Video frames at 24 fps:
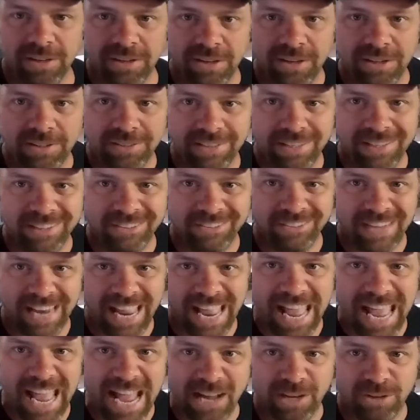You can see there's an
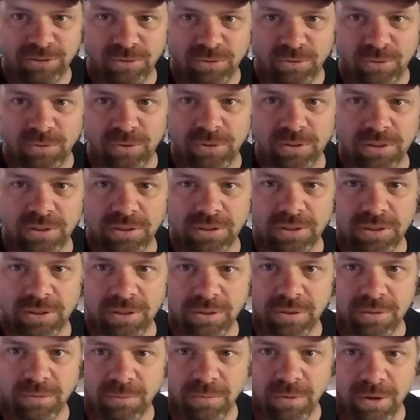axle.
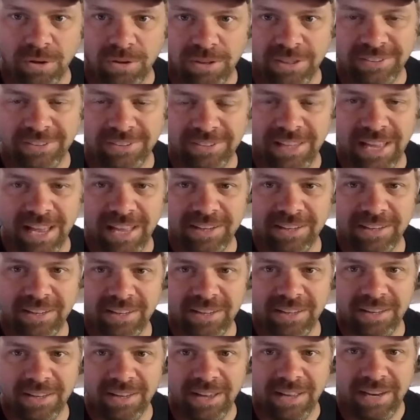We're going to set
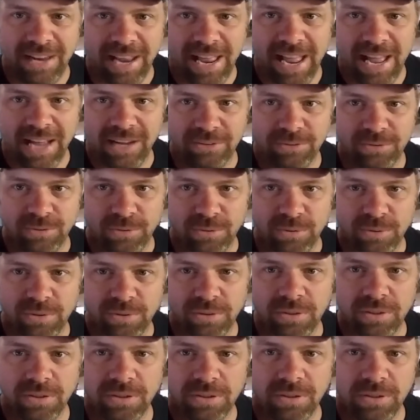an axle
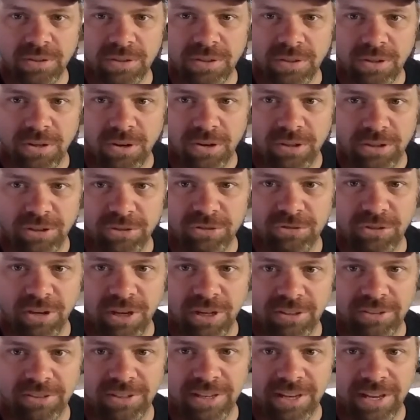on this
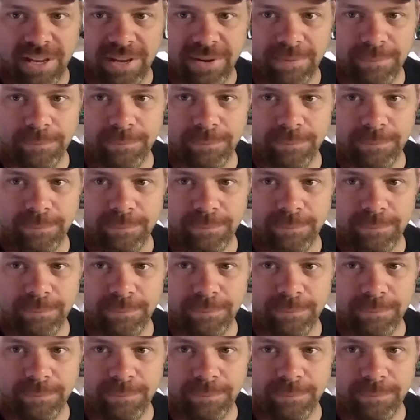trailer today.